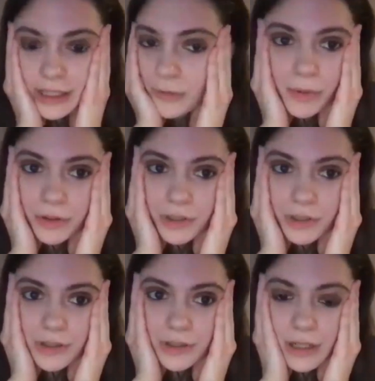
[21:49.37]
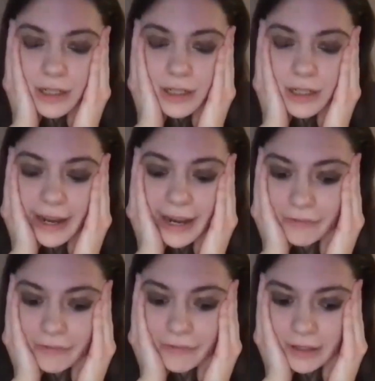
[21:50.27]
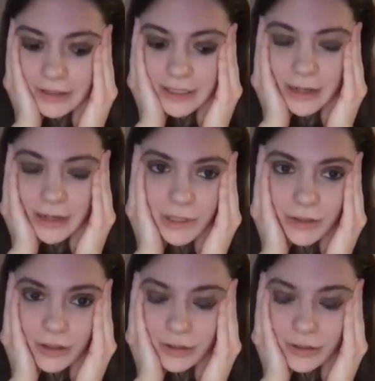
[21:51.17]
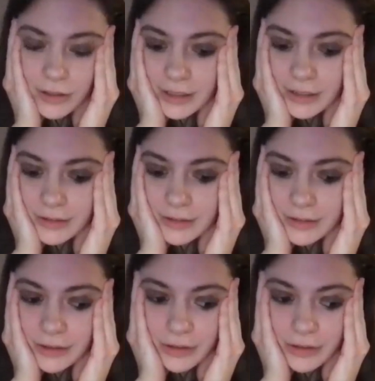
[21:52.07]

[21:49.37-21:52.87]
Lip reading: Like, and most people just haven't attempted, or like,